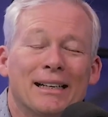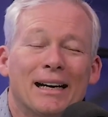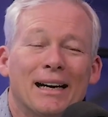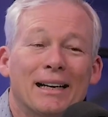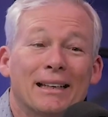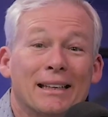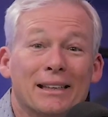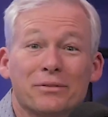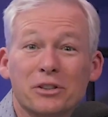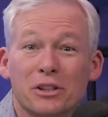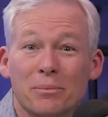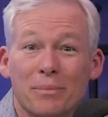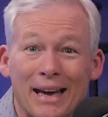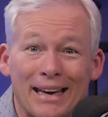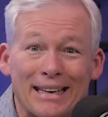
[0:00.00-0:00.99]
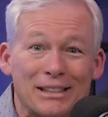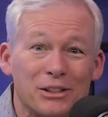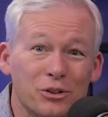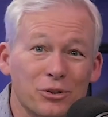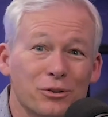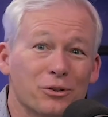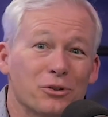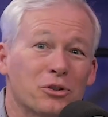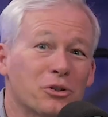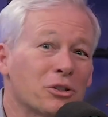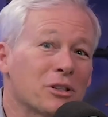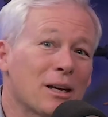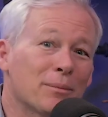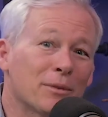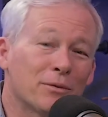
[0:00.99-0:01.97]
uh, give some answers to
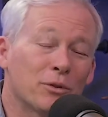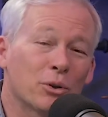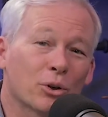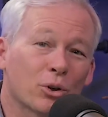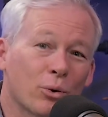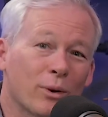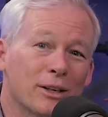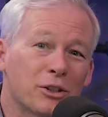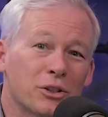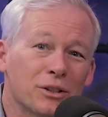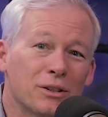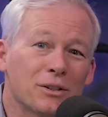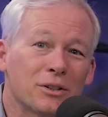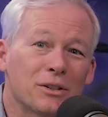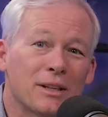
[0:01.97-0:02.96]
some of your questions